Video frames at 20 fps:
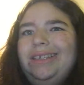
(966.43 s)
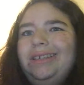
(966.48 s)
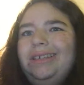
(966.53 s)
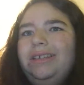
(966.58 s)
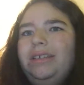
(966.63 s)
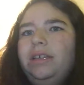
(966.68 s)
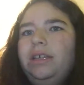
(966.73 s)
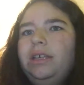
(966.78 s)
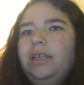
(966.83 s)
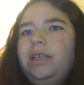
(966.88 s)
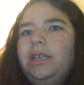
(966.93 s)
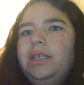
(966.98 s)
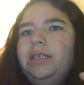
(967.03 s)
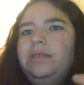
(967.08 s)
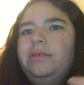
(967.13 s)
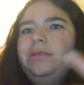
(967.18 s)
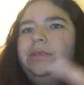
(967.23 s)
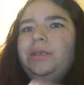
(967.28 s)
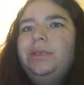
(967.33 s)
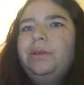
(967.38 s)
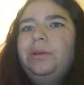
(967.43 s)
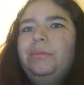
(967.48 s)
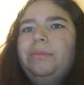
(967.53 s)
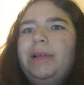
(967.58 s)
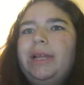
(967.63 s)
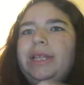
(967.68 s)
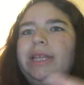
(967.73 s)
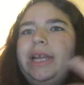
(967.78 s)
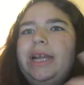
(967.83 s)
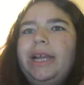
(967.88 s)
I don't know
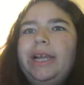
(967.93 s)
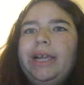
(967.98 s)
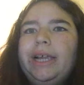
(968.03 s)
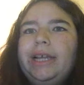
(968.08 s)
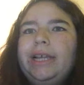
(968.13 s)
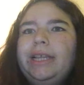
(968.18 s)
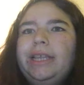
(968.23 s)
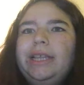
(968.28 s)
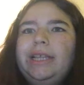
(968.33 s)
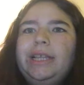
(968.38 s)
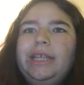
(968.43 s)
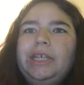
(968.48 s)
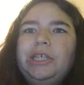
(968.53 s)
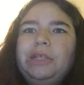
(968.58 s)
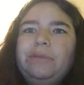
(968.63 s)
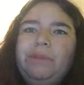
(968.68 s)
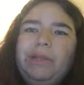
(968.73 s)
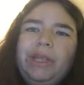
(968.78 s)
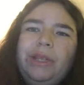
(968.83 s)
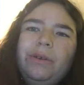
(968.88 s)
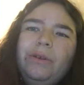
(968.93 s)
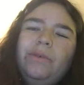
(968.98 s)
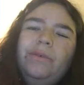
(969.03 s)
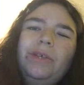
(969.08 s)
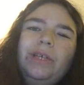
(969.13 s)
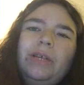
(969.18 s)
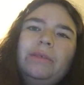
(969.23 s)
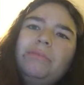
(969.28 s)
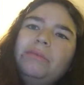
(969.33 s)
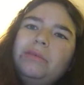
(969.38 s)
about that. I kind of think they should be their
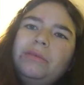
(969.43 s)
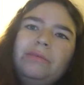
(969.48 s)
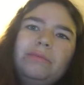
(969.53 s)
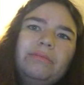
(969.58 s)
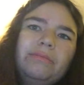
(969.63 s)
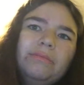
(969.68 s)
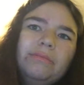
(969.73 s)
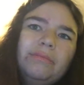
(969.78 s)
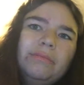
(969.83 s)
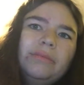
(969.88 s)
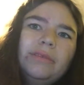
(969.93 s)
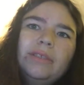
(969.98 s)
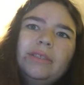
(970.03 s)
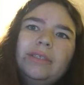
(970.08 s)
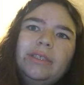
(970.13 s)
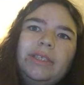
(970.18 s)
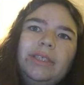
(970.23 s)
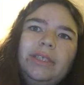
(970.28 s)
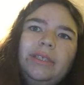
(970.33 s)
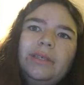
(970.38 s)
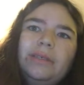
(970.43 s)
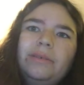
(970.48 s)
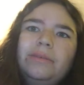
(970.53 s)
own couple. I